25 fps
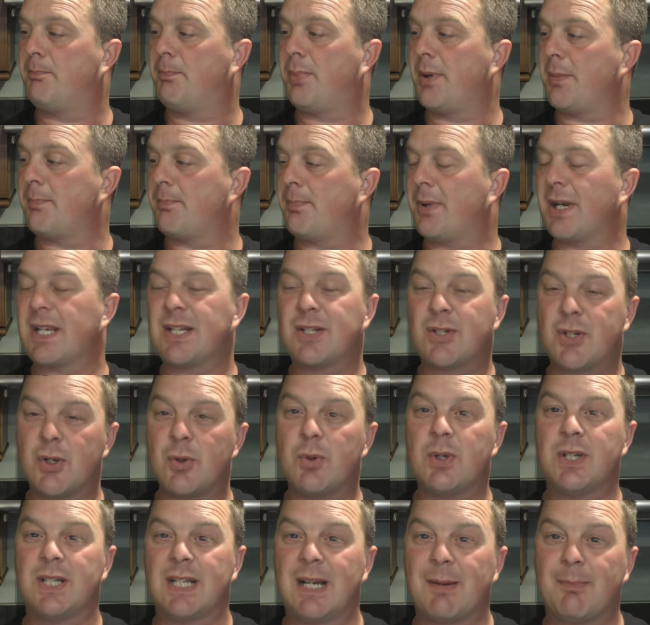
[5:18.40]
but by
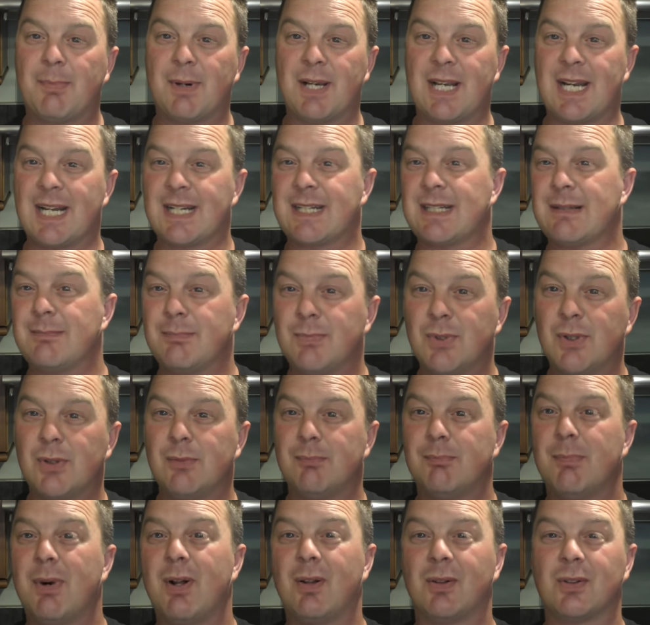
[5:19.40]
doing that, by adding
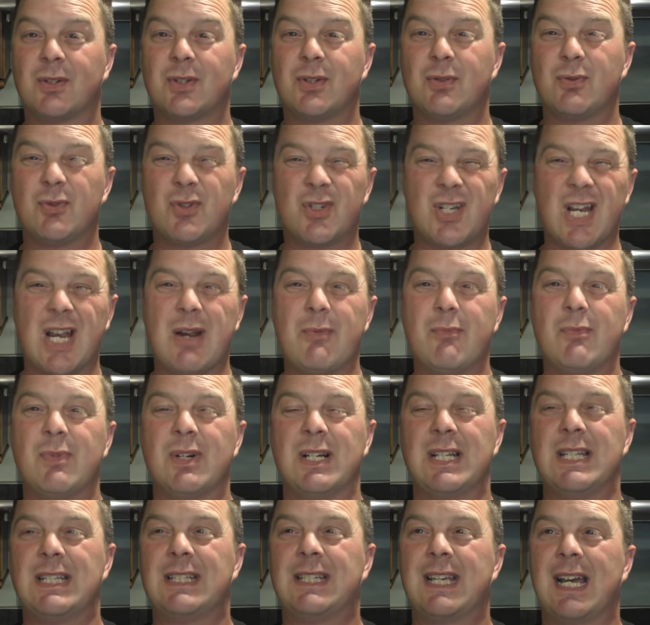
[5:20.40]
more malt, you
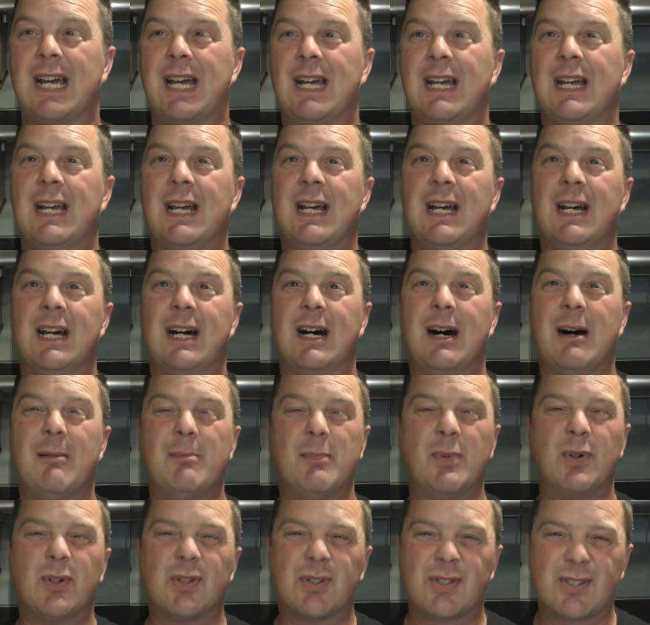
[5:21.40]
generally get a
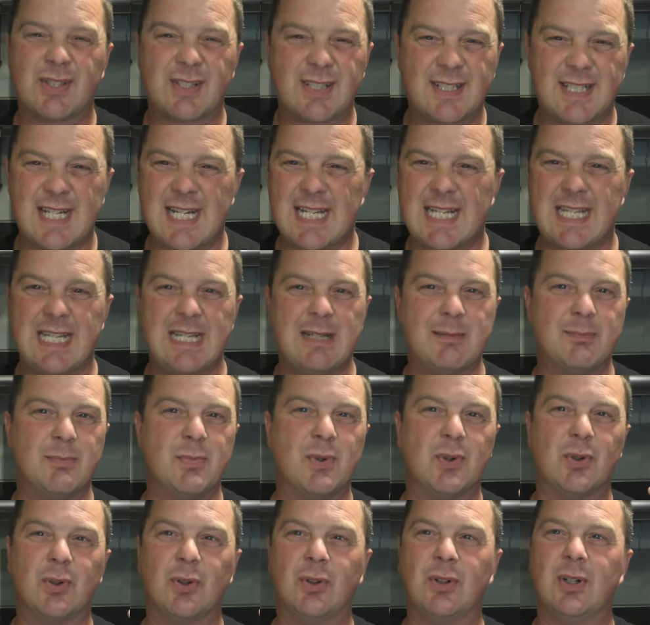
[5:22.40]
more sticky, a
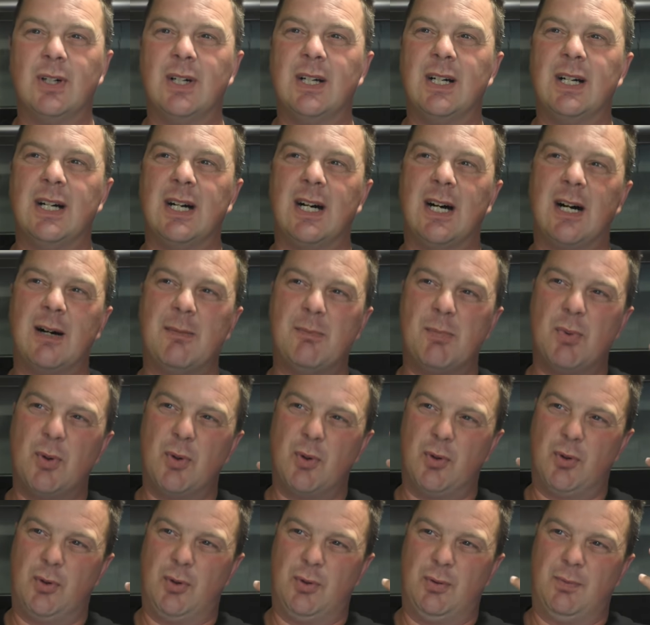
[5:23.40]
more, a
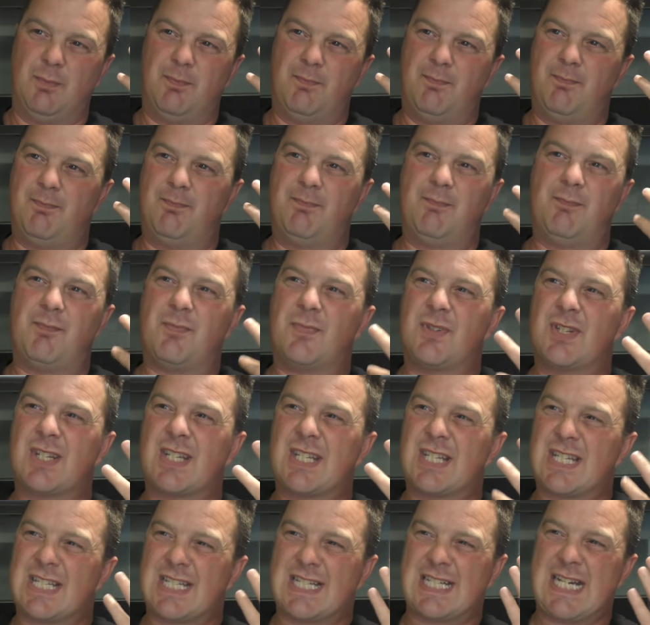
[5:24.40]
more
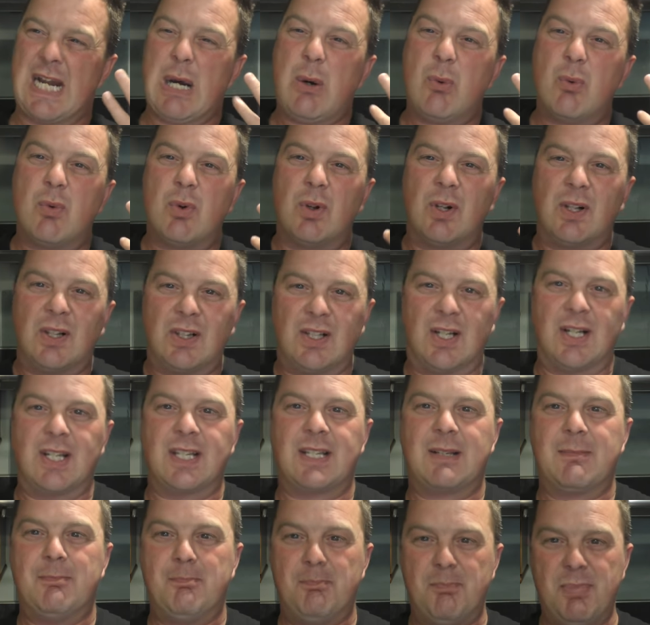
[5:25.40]
stout
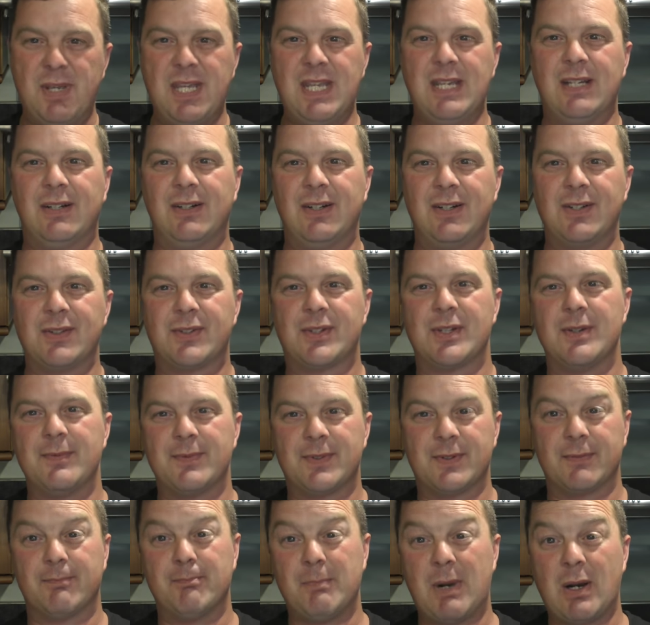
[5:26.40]
like beer in
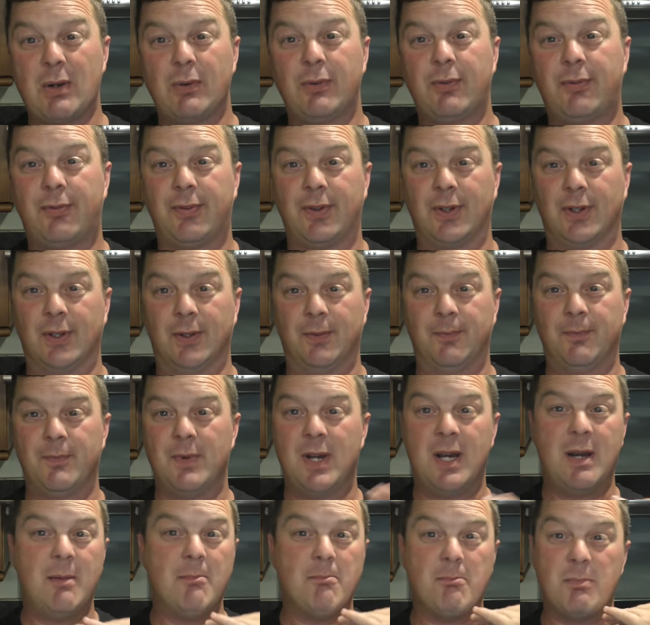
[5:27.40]
terms of mouthfeel.
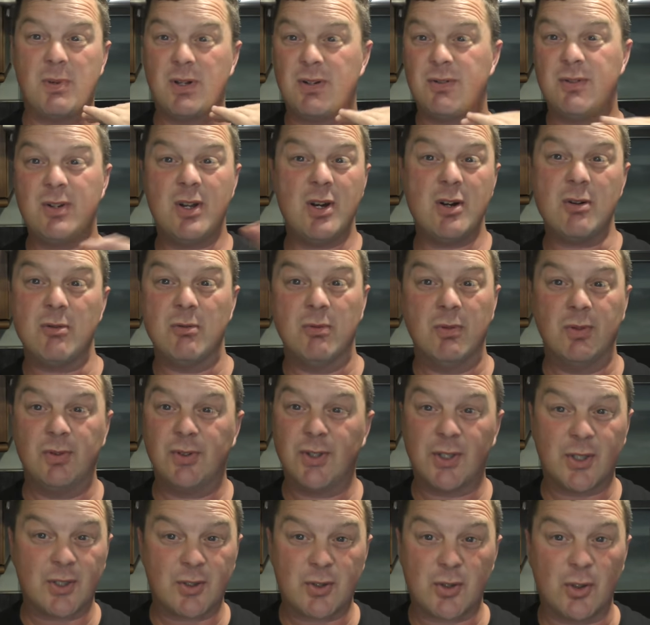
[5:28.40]
But no,
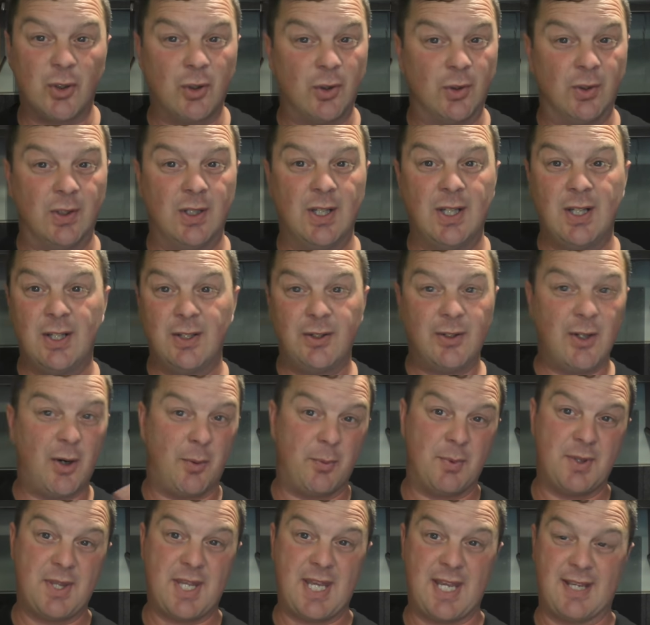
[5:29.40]
not at all.
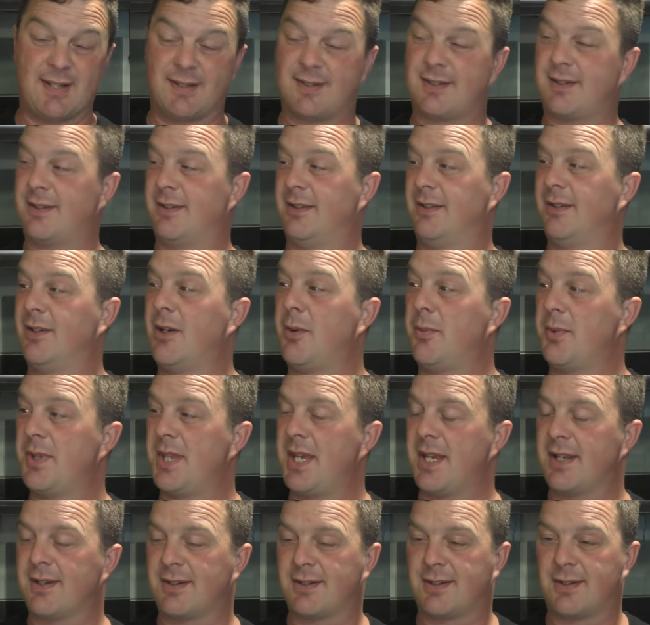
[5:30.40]
Not with this. Not with
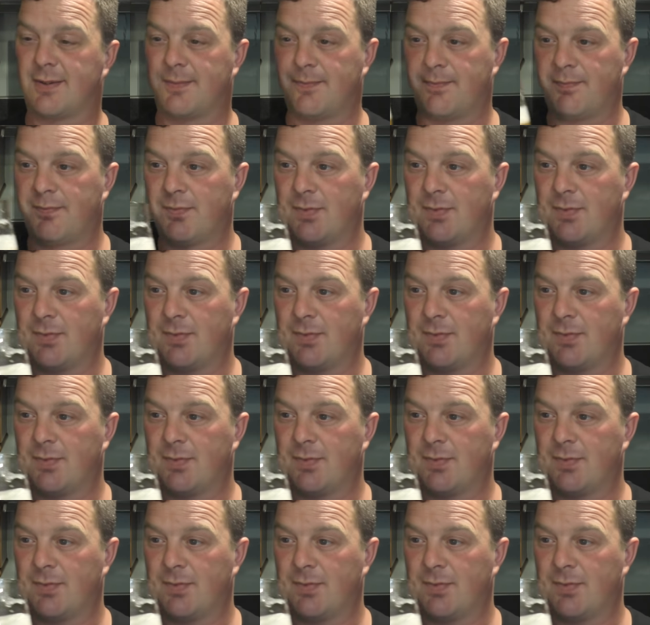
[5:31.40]
this.